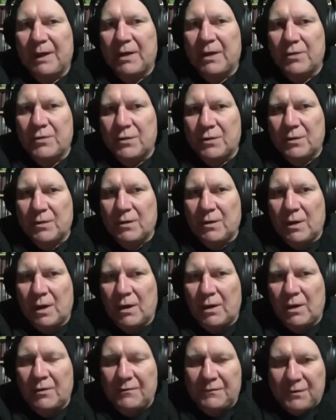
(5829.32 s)
because
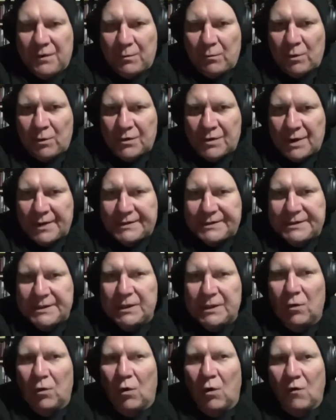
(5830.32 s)
a lot of what's known
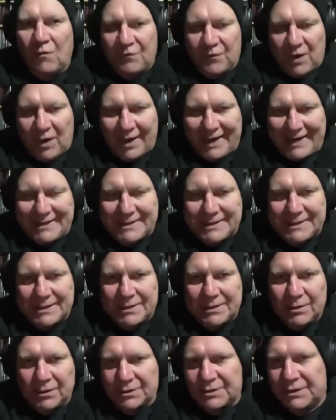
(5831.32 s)
as the Orphite
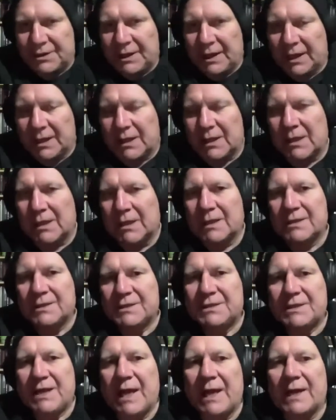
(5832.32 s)
Gnostic
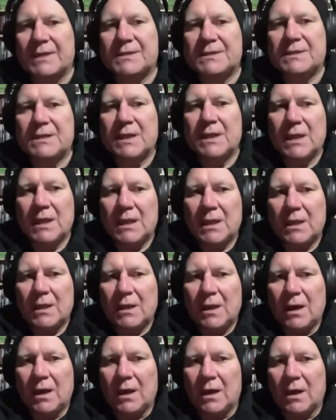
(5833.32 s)
sects
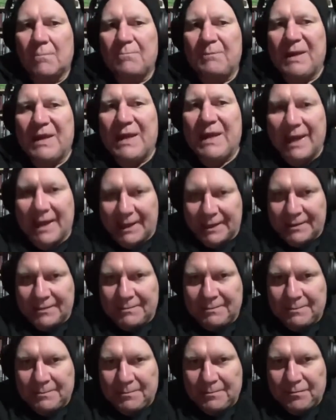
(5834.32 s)

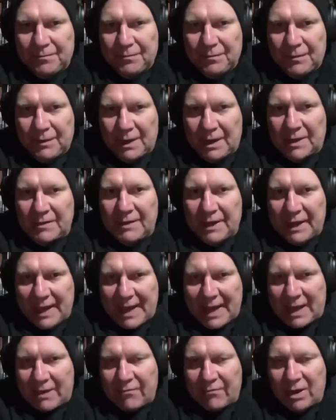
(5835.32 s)
begin in
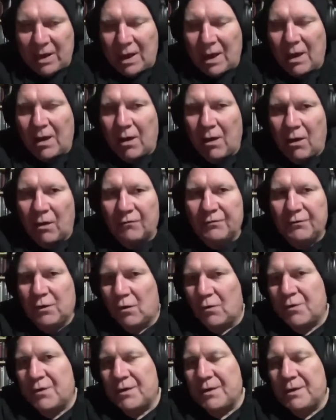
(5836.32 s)
the area of
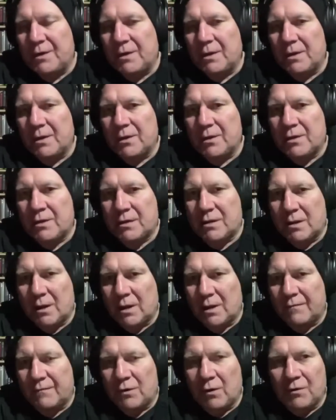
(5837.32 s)
northern
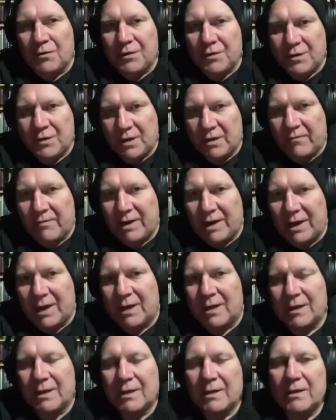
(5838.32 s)

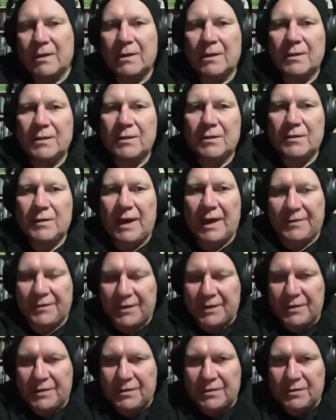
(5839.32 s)
Syria,
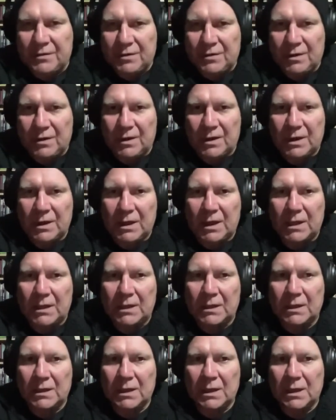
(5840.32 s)
southeastern
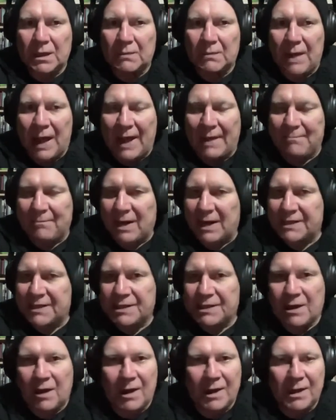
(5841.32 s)
Turkey, at
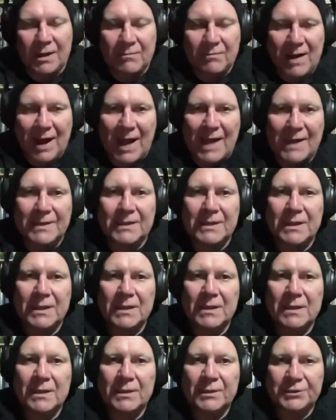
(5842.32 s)
places like Haran,
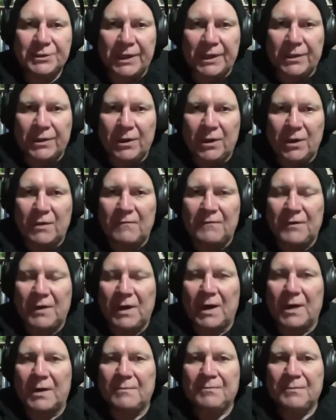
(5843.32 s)

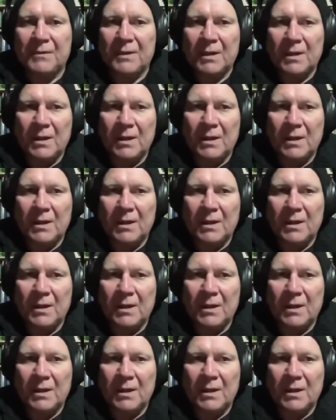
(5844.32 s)
Şanlıurfa,